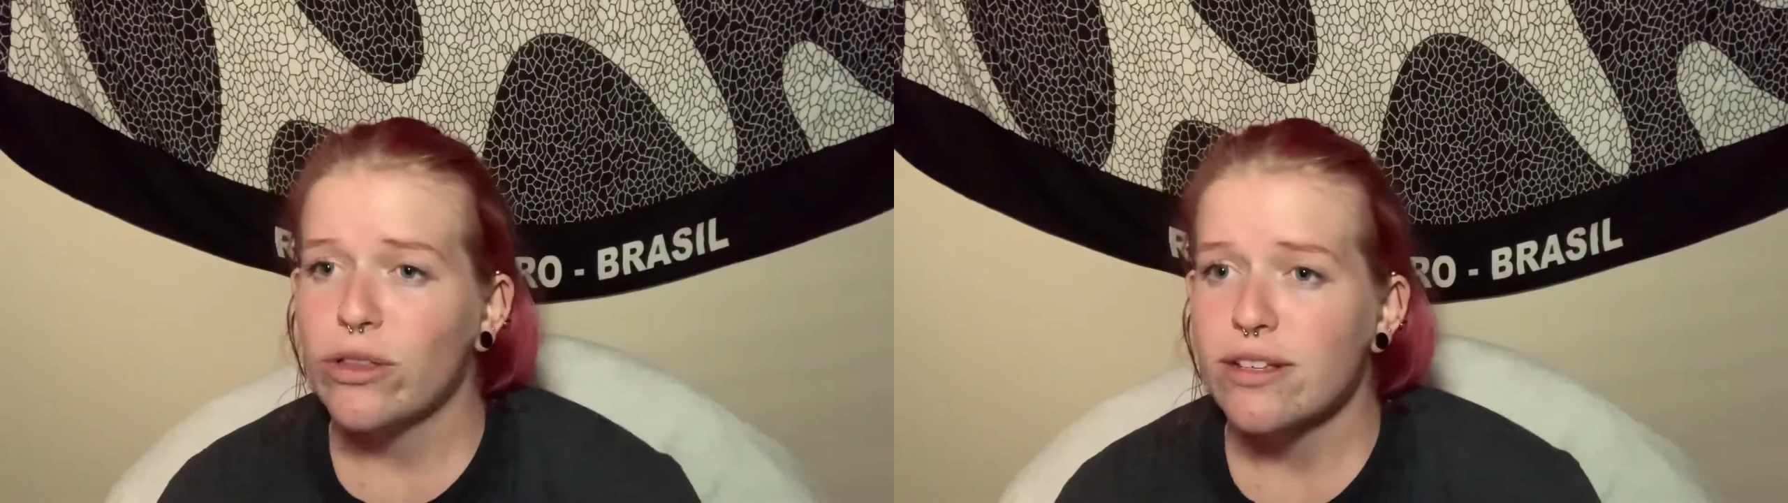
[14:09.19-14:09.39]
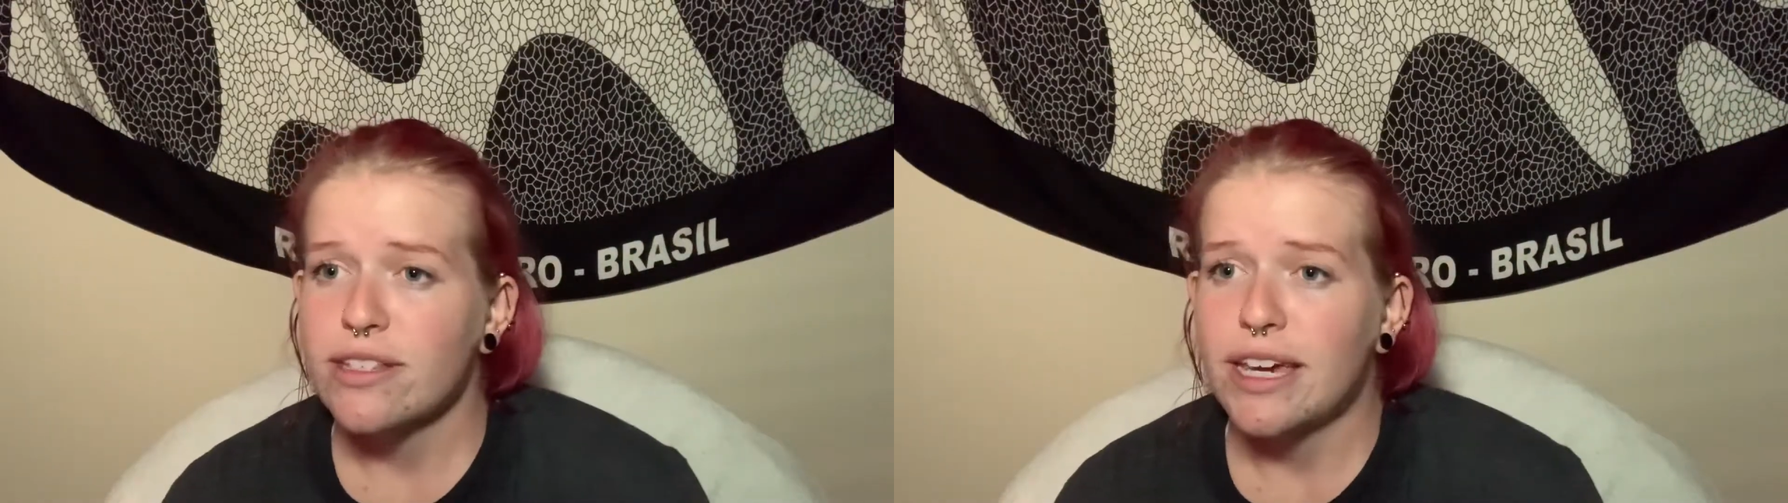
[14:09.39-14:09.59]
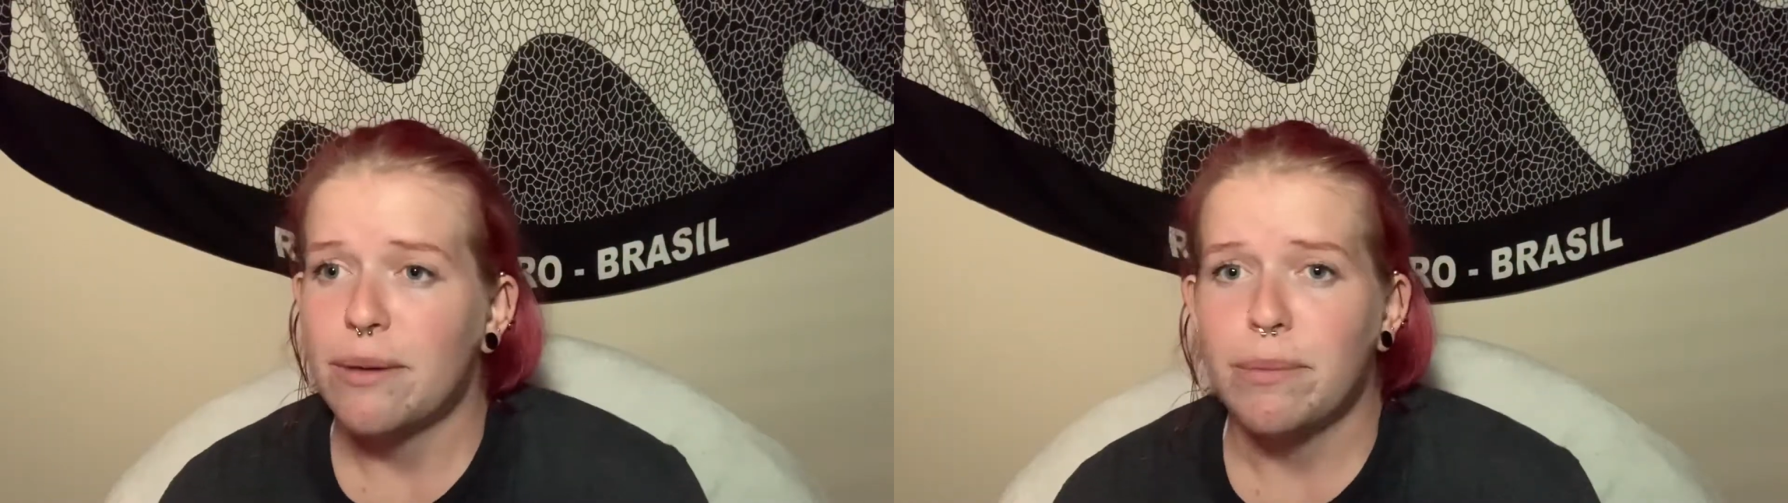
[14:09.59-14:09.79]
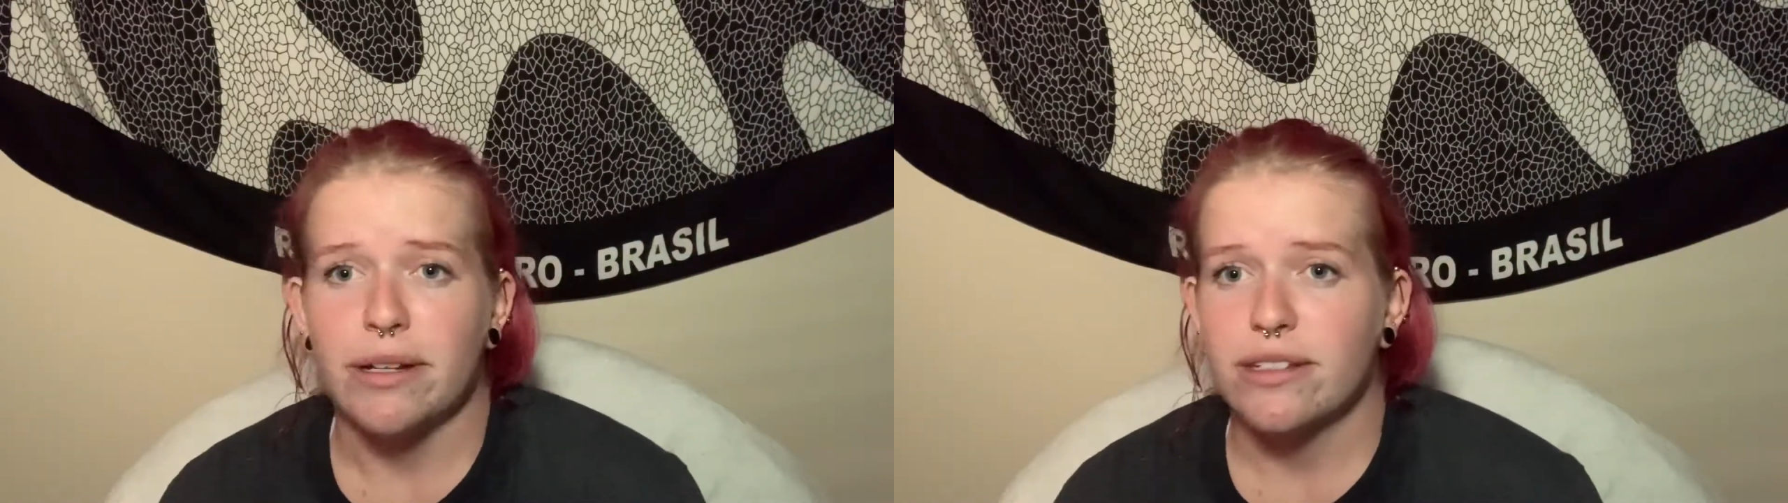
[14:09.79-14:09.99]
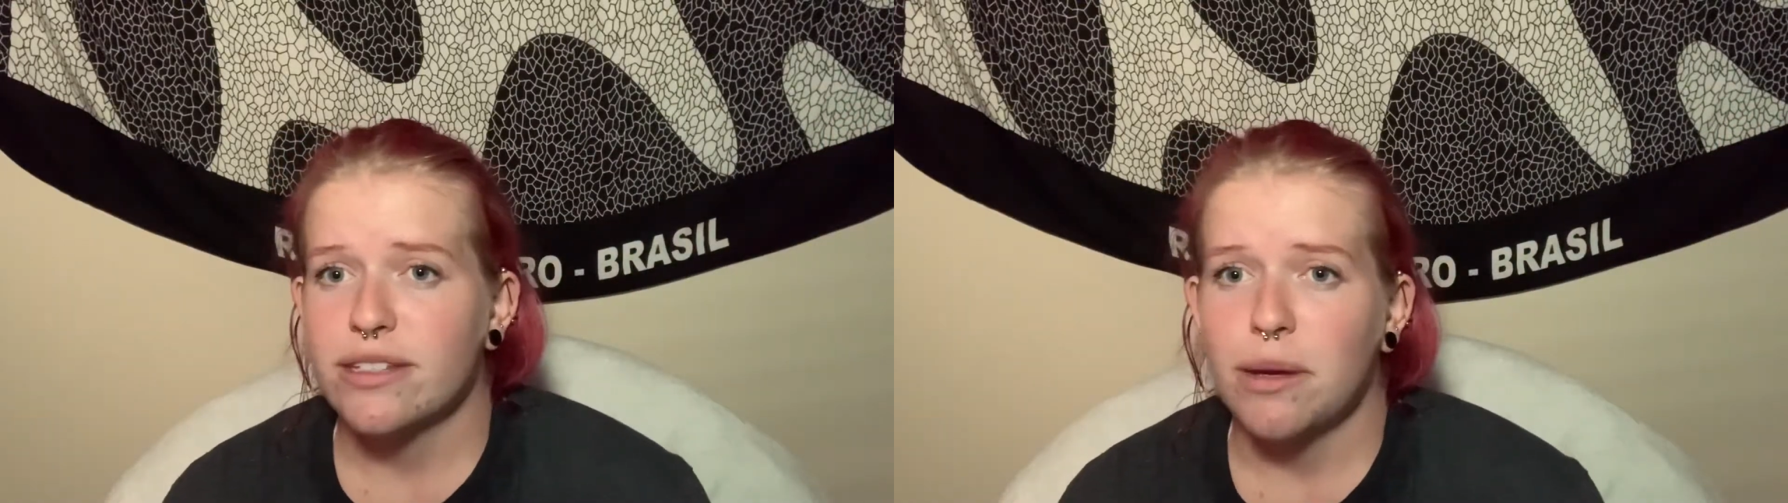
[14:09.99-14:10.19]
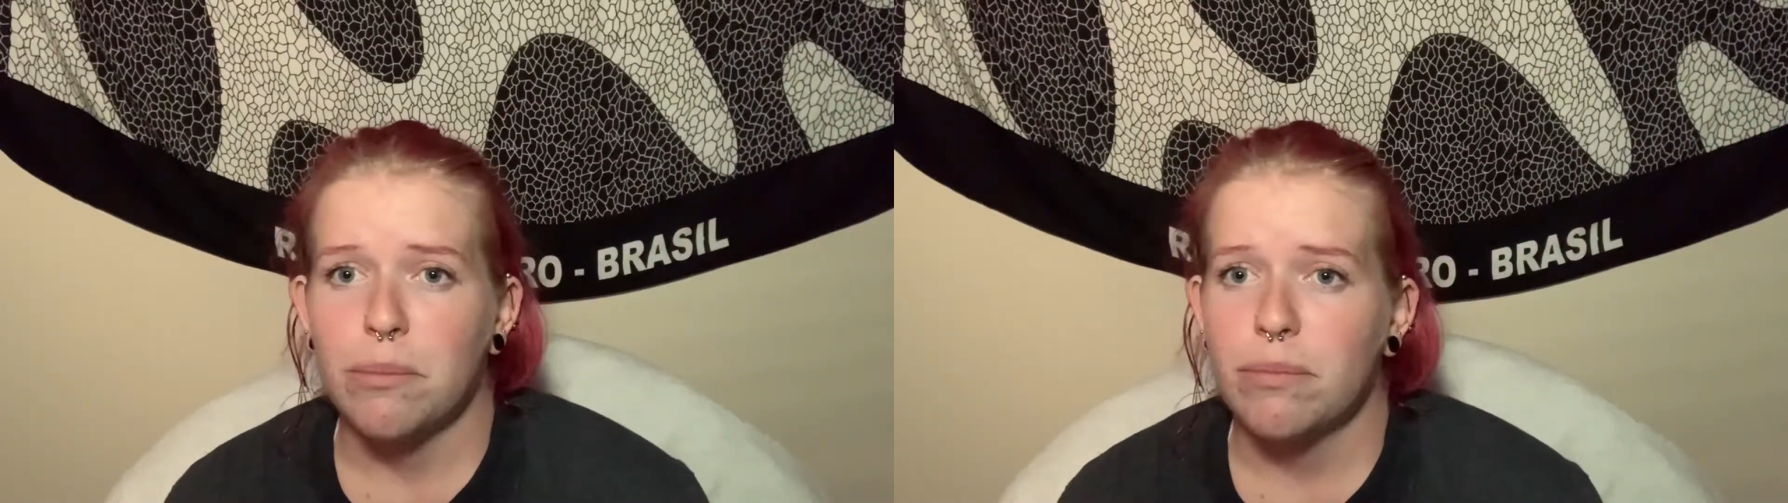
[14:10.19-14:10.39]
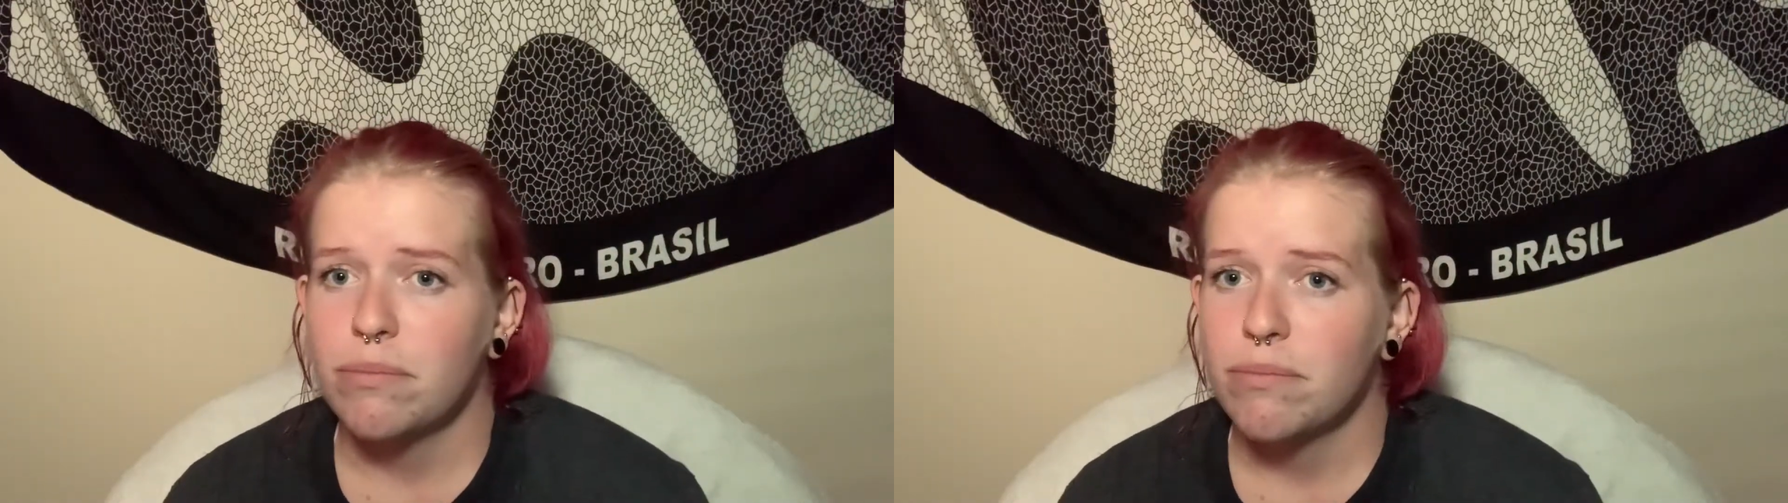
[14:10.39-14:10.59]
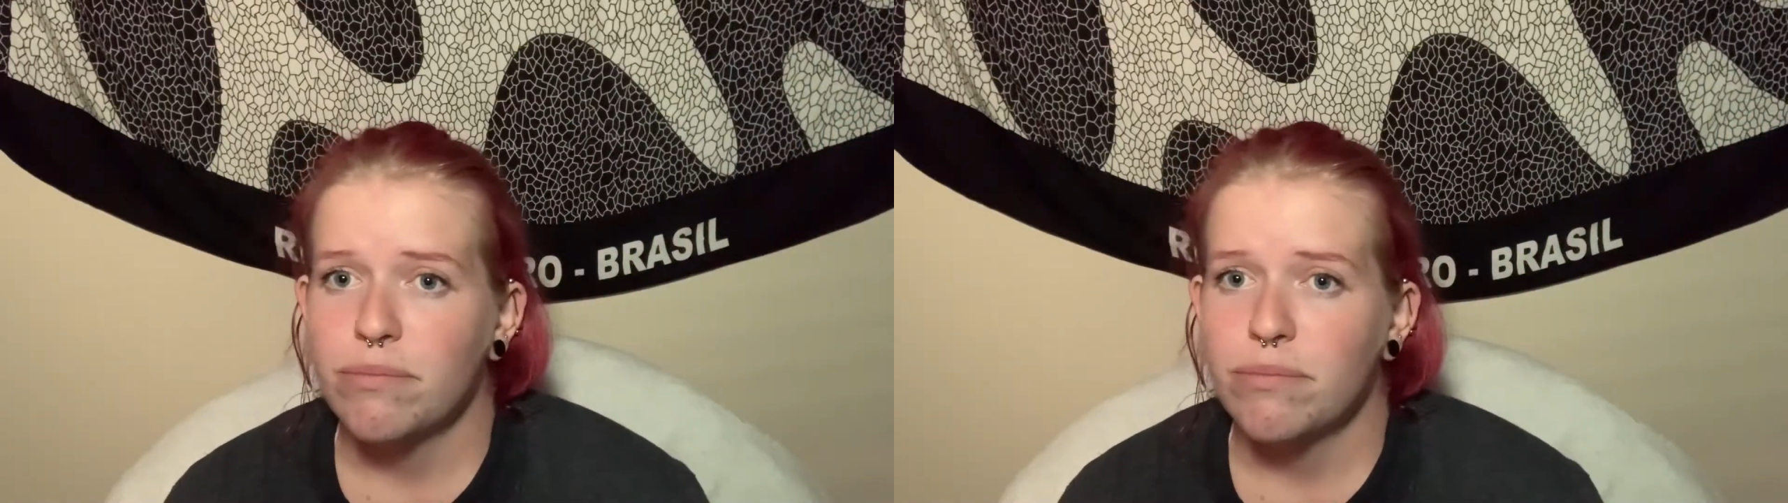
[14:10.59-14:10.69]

how my body is changing and